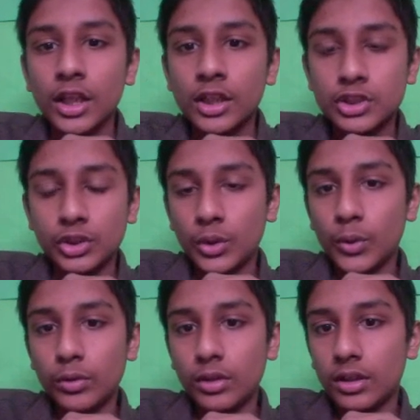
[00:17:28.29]

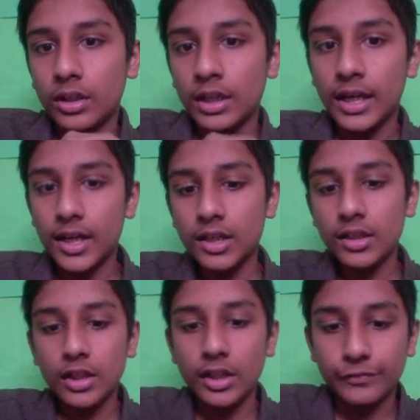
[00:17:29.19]
So
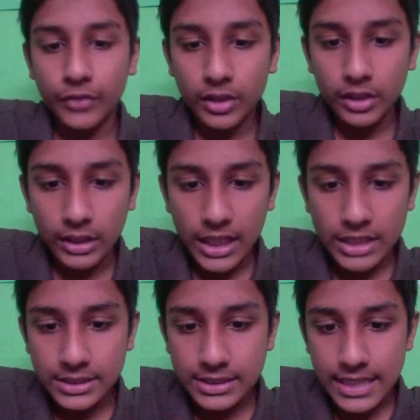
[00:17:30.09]
here for
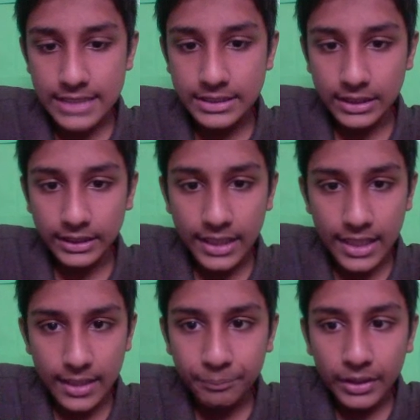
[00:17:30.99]
last insights in the
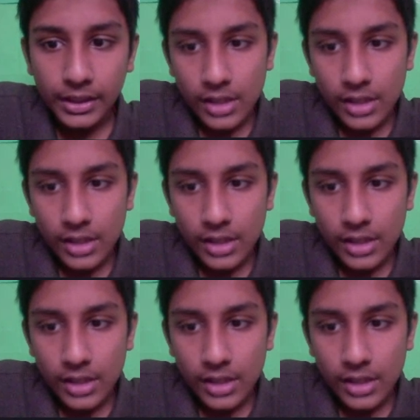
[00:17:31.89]
game,